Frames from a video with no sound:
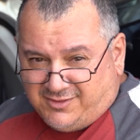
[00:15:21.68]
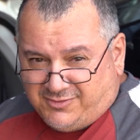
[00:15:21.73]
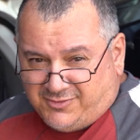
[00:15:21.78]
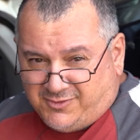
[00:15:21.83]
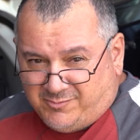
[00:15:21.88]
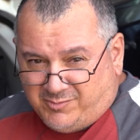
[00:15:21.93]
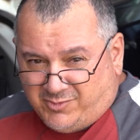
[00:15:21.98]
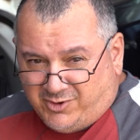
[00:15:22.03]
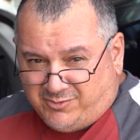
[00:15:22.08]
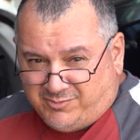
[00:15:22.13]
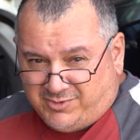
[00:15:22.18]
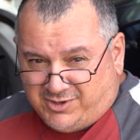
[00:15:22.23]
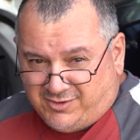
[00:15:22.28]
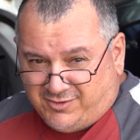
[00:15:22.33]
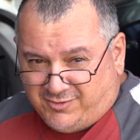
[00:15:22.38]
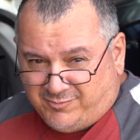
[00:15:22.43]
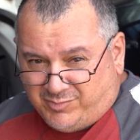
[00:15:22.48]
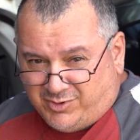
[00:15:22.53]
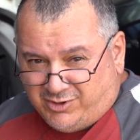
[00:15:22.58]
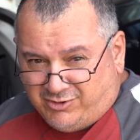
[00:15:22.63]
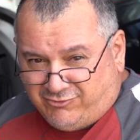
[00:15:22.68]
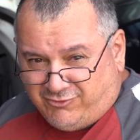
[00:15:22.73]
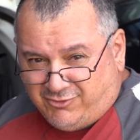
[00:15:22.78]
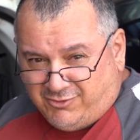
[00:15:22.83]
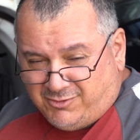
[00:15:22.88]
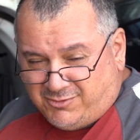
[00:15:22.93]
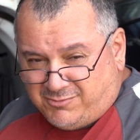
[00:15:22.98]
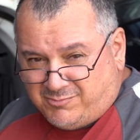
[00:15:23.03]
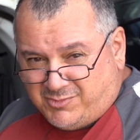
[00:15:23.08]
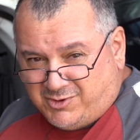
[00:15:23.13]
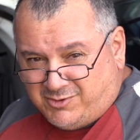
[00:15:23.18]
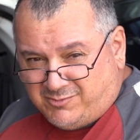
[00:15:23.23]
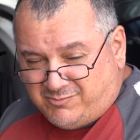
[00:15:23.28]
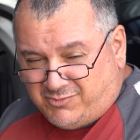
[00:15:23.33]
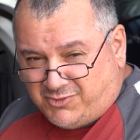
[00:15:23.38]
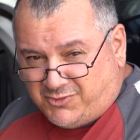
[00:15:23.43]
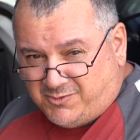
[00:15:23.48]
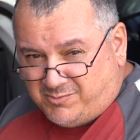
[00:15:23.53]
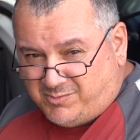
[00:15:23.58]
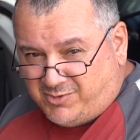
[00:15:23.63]
thermometers, Bluetooth
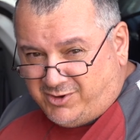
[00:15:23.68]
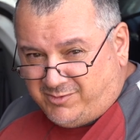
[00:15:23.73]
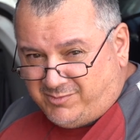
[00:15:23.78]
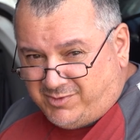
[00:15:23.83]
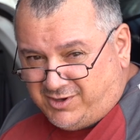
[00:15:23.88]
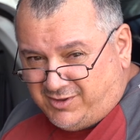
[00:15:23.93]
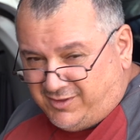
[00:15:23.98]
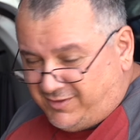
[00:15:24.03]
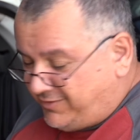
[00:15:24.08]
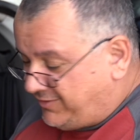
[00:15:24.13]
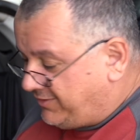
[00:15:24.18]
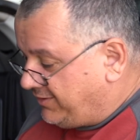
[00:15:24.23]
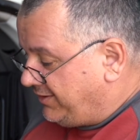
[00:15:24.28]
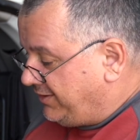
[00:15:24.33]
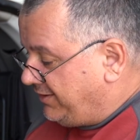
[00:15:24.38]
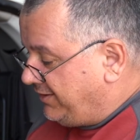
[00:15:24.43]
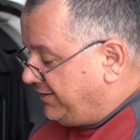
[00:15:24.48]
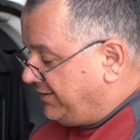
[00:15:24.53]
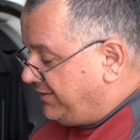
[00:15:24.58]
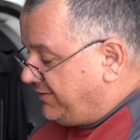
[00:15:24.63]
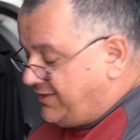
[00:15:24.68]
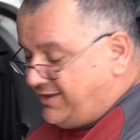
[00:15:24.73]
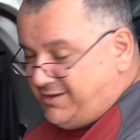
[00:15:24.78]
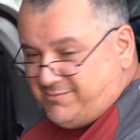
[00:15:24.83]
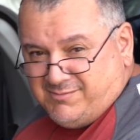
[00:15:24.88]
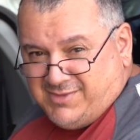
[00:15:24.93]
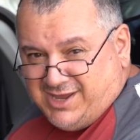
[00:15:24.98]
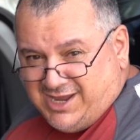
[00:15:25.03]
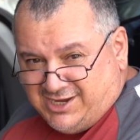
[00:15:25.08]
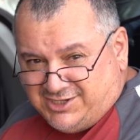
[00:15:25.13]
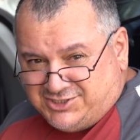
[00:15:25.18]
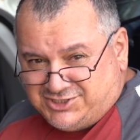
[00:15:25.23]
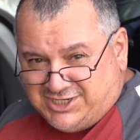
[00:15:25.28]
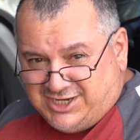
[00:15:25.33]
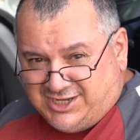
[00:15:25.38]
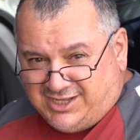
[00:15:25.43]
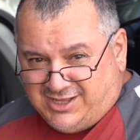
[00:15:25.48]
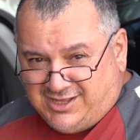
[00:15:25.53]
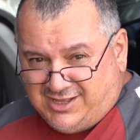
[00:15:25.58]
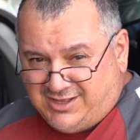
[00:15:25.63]
thermometers, they're
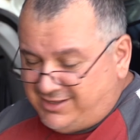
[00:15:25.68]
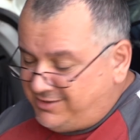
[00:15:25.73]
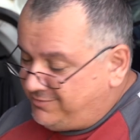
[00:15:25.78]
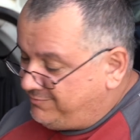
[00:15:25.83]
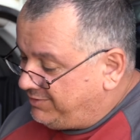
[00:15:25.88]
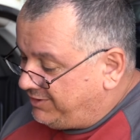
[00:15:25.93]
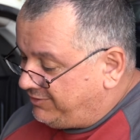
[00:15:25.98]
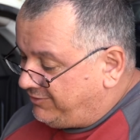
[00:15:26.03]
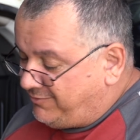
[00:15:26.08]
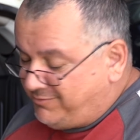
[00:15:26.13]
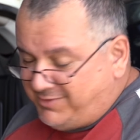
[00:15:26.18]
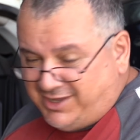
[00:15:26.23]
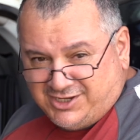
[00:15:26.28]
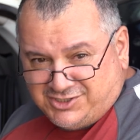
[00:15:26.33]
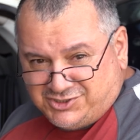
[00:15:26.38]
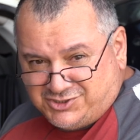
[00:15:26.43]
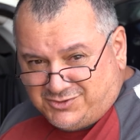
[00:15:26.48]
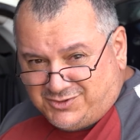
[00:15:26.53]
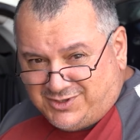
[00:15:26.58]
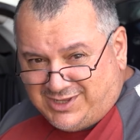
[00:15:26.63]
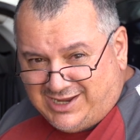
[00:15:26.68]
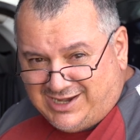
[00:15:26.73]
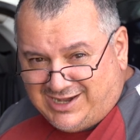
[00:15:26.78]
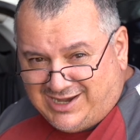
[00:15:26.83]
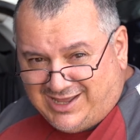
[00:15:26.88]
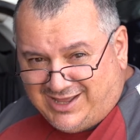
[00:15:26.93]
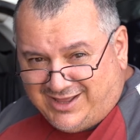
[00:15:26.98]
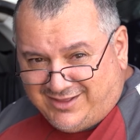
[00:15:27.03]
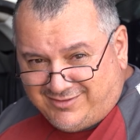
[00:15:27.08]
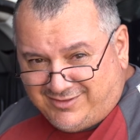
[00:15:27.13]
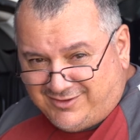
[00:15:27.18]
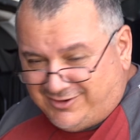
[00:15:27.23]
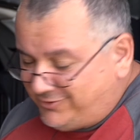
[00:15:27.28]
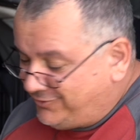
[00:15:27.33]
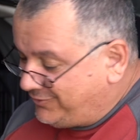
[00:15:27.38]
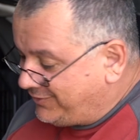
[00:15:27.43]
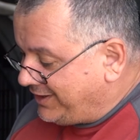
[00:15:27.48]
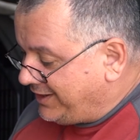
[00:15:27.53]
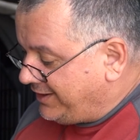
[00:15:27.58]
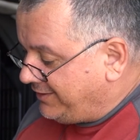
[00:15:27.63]
magic, but to make sure they last and
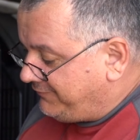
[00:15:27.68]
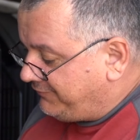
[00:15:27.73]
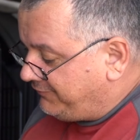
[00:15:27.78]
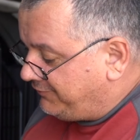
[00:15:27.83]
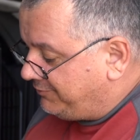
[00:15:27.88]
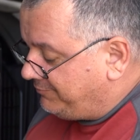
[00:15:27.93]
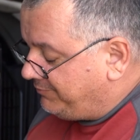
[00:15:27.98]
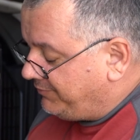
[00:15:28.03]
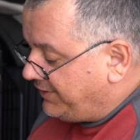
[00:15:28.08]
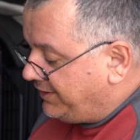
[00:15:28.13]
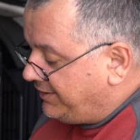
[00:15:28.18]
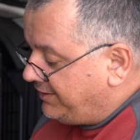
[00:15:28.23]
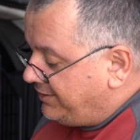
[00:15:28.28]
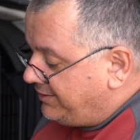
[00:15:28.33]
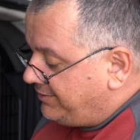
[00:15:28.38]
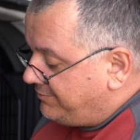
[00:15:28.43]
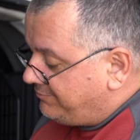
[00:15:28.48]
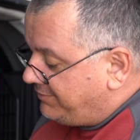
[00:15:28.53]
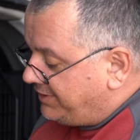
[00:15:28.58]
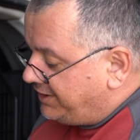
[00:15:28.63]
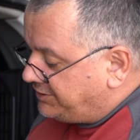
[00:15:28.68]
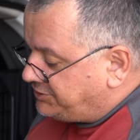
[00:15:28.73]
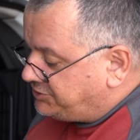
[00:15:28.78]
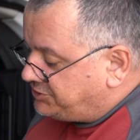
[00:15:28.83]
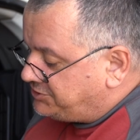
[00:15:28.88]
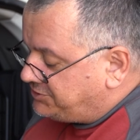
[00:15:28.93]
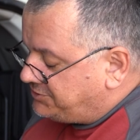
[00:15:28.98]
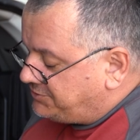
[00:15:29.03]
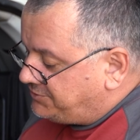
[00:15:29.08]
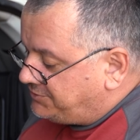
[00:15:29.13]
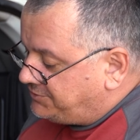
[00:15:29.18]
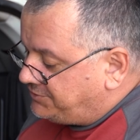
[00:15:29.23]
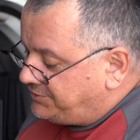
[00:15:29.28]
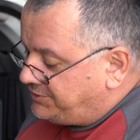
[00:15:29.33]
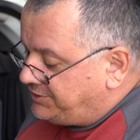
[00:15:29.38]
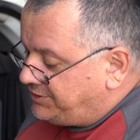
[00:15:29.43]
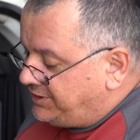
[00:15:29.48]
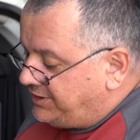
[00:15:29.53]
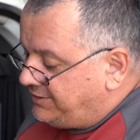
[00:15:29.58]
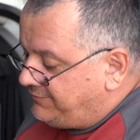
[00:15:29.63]
look after them, make sure
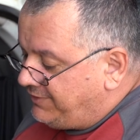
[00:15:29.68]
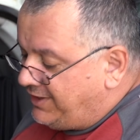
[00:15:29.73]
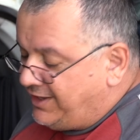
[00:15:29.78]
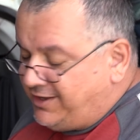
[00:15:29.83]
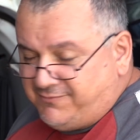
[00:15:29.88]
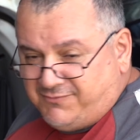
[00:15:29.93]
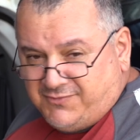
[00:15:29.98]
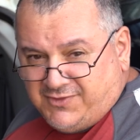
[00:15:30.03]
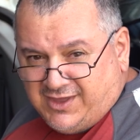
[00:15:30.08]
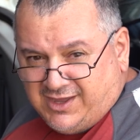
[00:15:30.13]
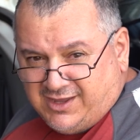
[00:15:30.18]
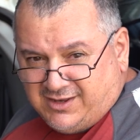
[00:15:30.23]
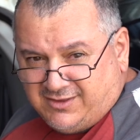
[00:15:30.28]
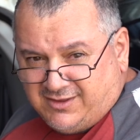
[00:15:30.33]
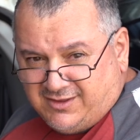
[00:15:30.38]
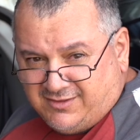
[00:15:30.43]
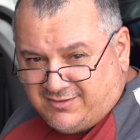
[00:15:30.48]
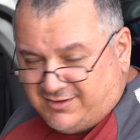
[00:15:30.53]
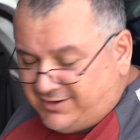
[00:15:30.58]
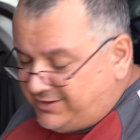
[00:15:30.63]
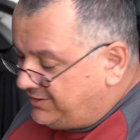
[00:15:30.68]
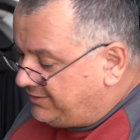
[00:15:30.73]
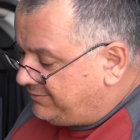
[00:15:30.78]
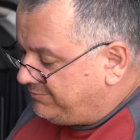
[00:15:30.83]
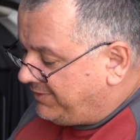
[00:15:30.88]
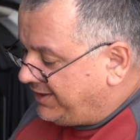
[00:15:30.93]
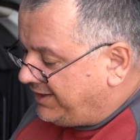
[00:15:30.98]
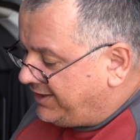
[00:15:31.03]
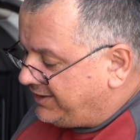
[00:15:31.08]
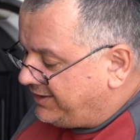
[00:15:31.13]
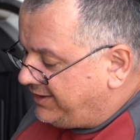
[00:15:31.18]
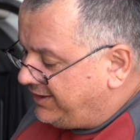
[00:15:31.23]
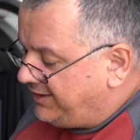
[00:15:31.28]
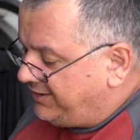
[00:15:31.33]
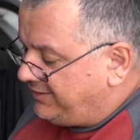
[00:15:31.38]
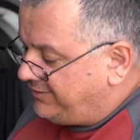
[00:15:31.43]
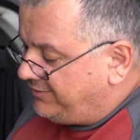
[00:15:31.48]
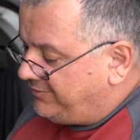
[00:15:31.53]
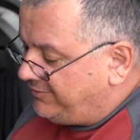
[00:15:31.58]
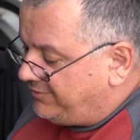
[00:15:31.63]
you never have that. There's a little mark
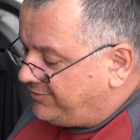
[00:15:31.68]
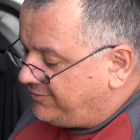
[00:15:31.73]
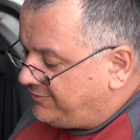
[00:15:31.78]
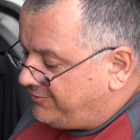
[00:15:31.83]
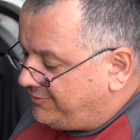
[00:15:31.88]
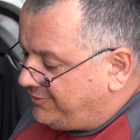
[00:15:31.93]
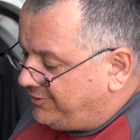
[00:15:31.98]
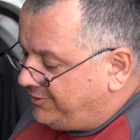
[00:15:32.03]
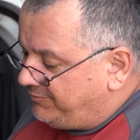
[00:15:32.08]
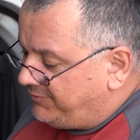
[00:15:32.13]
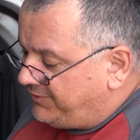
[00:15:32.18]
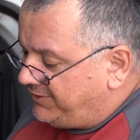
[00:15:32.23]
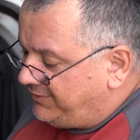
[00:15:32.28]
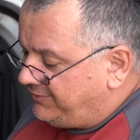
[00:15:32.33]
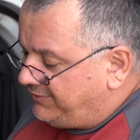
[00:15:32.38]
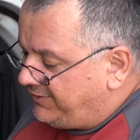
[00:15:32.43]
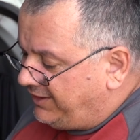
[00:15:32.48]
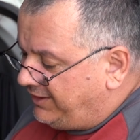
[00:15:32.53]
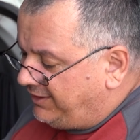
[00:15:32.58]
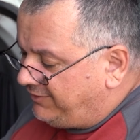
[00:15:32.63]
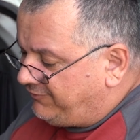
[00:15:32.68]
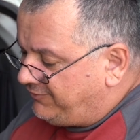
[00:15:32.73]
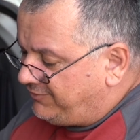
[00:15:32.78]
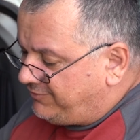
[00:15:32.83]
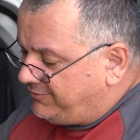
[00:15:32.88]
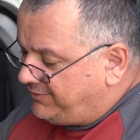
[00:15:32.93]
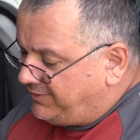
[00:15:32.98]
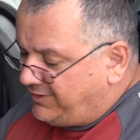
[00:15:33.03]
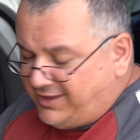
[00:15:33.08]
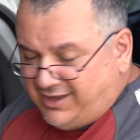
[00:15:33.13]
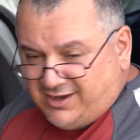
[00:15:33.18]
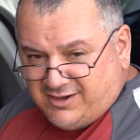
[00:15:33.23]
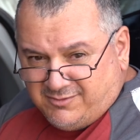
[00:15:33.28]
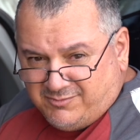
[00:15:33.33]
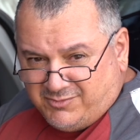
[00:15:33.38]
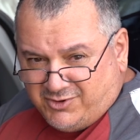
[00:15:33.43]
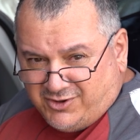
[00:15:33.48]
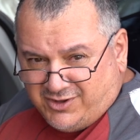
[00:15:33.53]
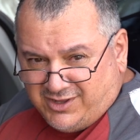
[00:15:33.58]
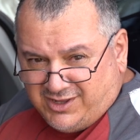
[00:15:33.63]
here inscribed in there, just at the end of
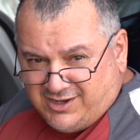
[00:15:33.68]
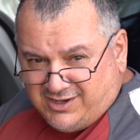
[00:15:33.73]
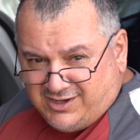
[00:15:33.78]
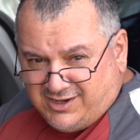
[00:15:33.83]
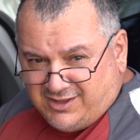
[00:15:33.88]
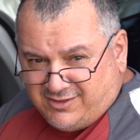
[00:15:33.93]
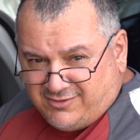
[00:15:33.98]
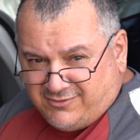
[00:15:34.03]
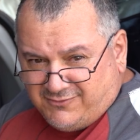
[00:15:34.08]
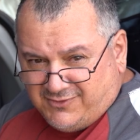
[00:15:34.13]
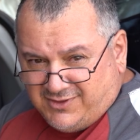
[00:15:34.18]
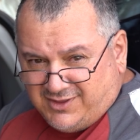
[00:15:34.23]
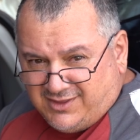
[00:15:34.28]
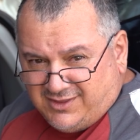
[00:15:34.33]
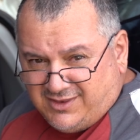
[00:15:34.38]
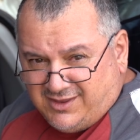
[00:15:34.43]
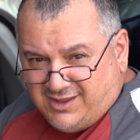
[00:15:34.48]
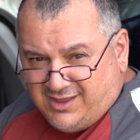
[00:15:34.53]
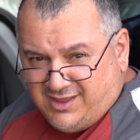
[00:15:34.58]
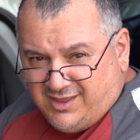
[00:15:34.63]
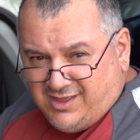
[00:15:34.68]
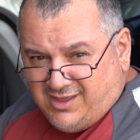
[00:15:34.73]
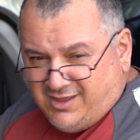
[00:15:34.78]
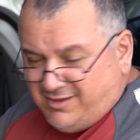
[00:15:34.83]
my index finger there.